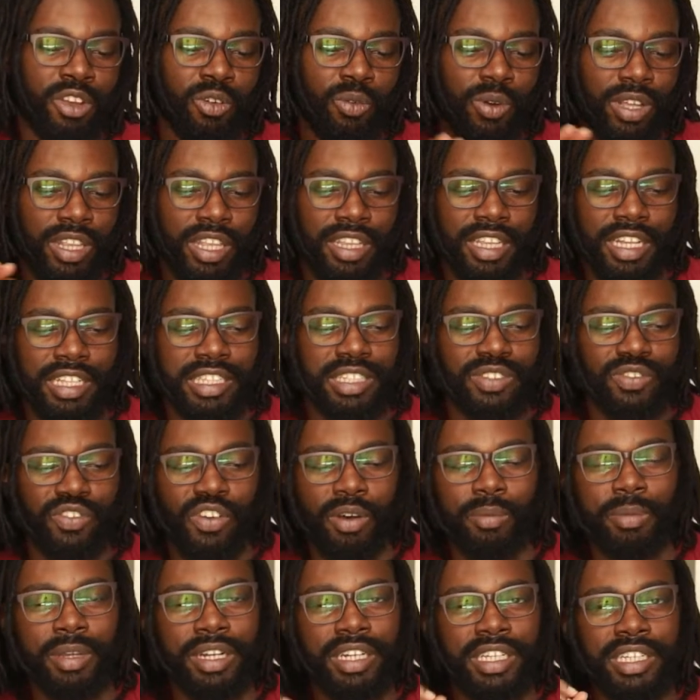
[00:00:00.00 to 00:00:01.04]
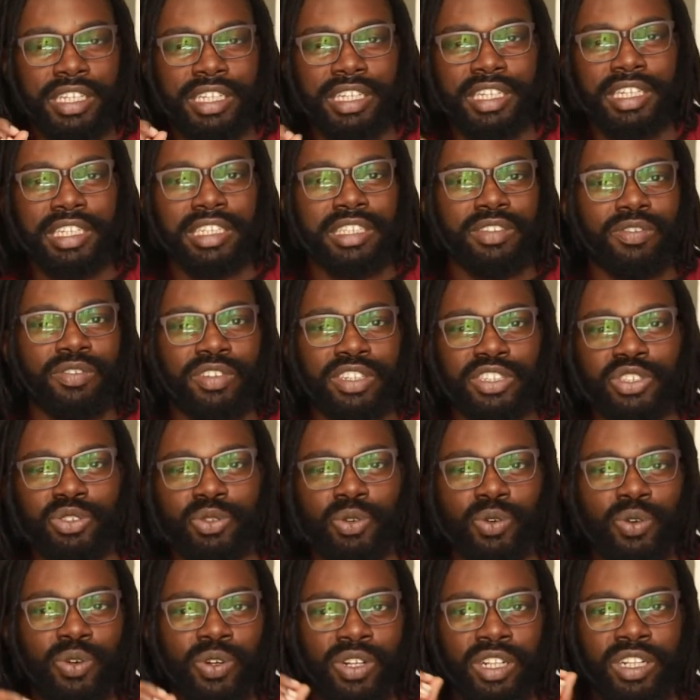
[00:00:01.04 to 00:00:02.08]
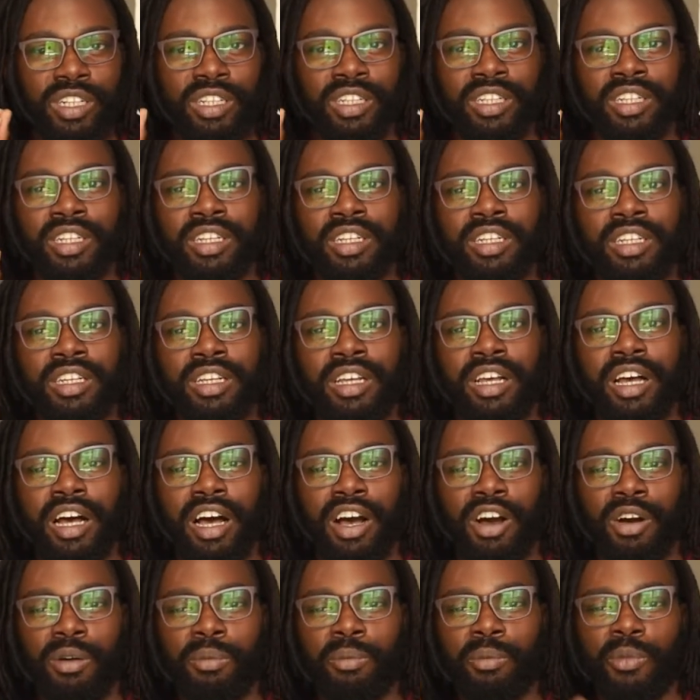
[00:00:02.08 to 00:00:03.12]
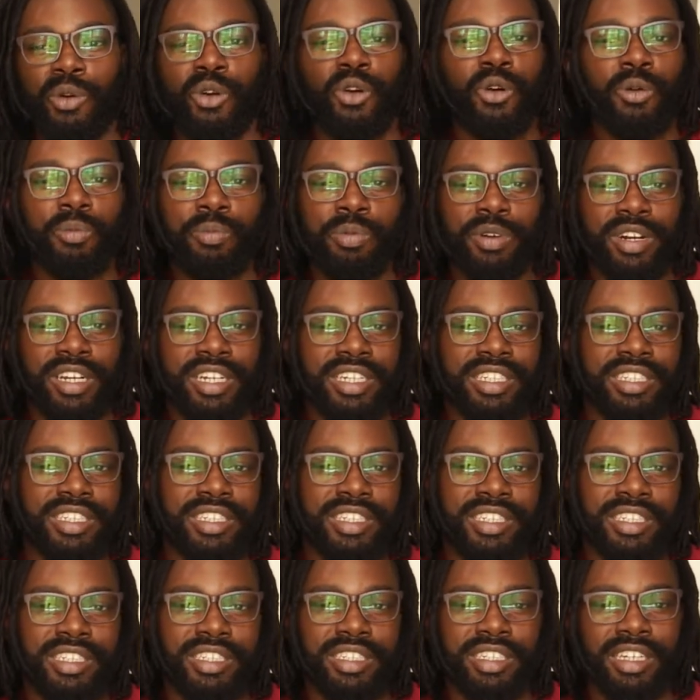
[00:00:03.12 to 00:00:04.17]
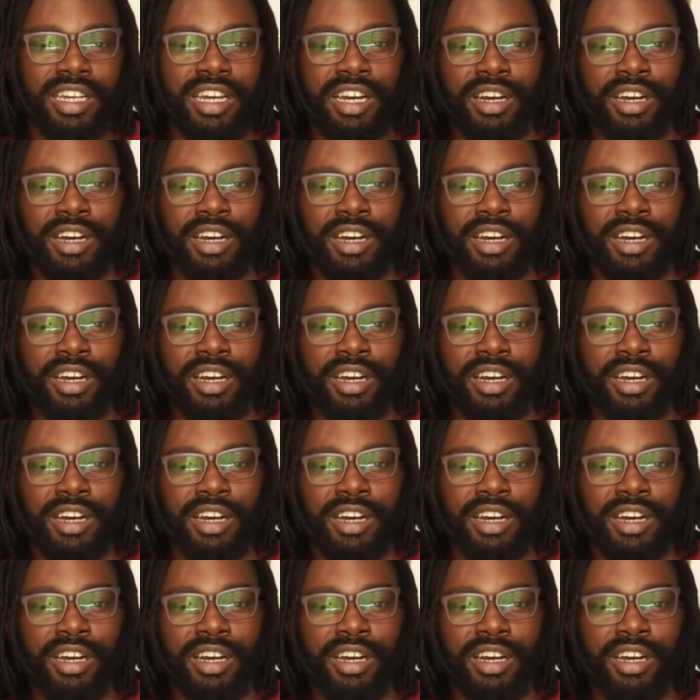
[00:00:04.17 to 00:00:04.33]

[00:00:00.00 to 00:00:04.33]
whether that's family, individual, corporate,